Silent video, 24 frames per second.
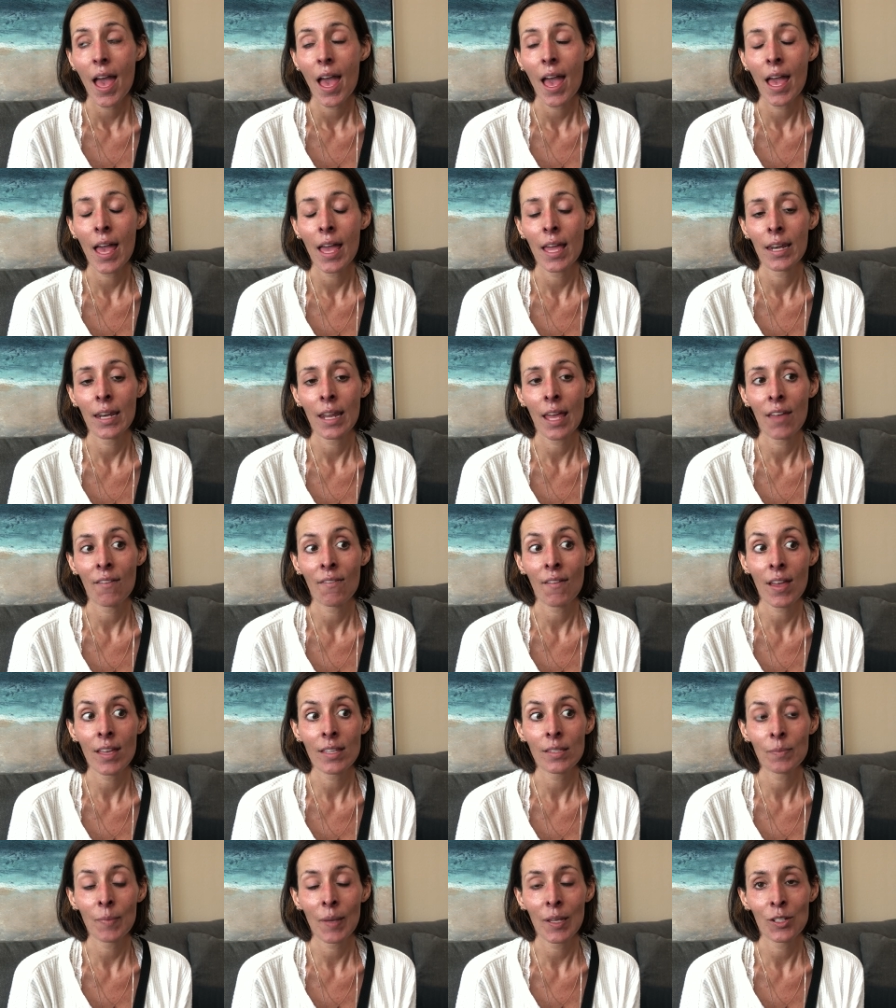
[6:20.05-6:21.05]
And I've
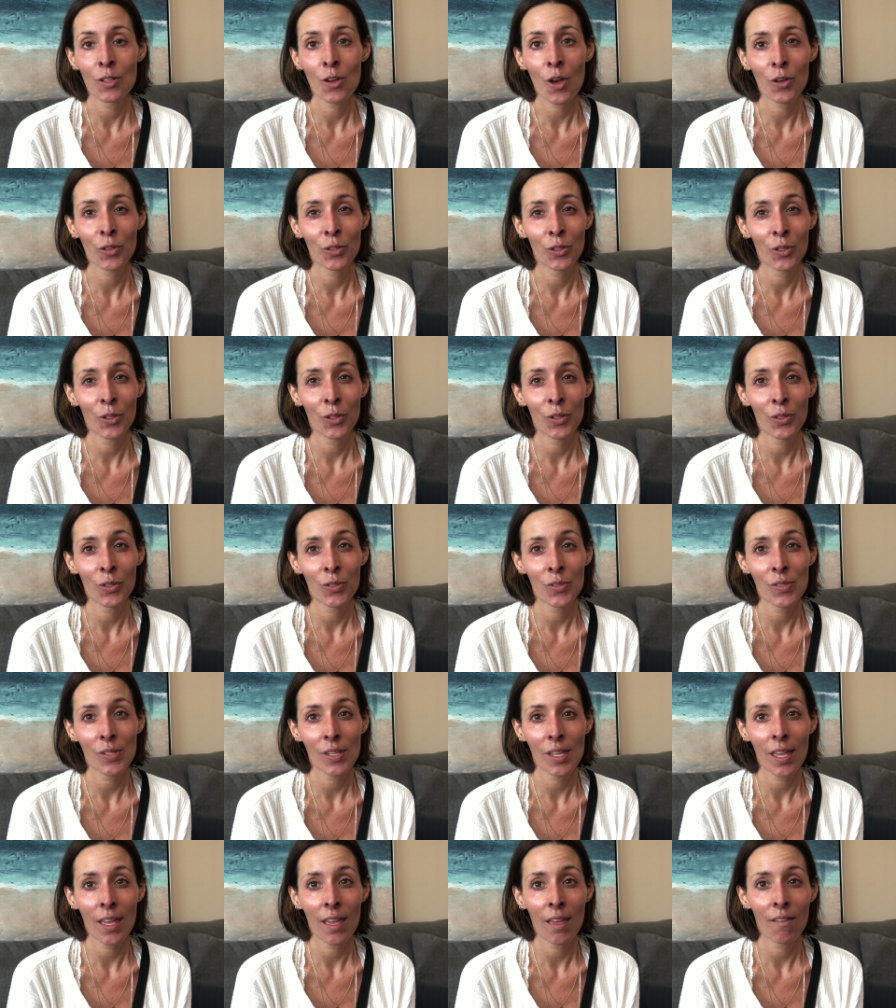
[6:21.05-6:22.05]
asked my
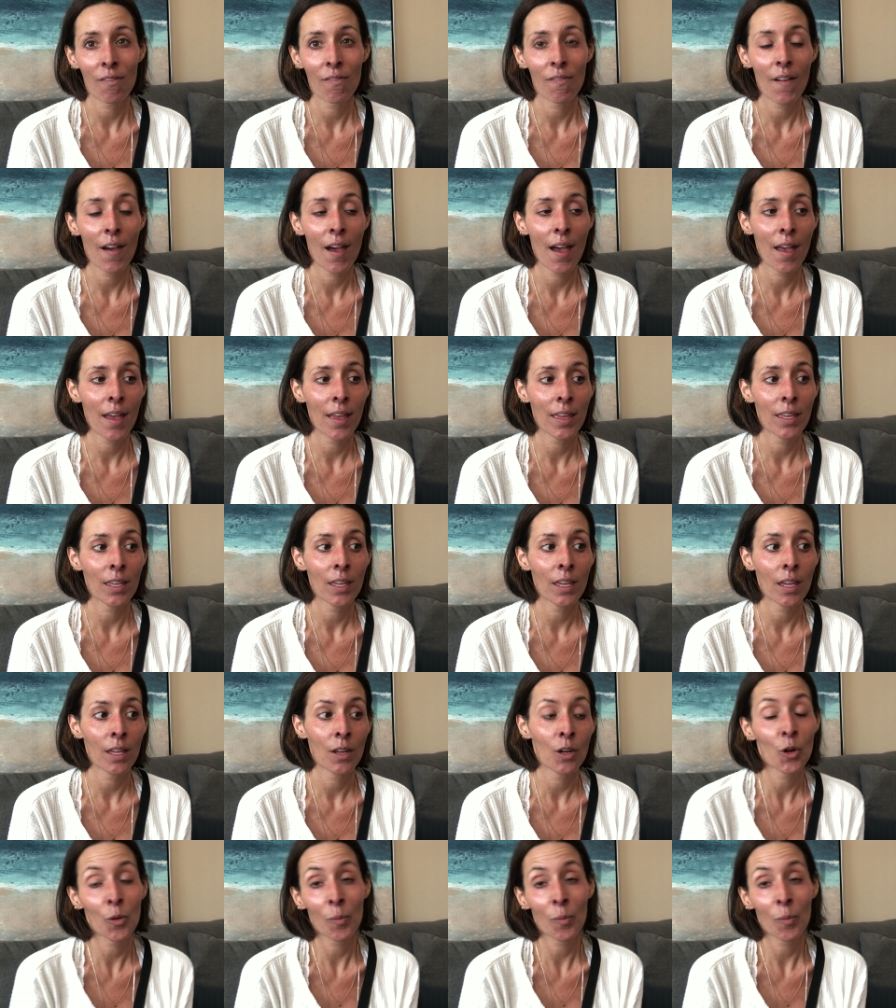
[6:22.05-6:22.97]
doctors if I can,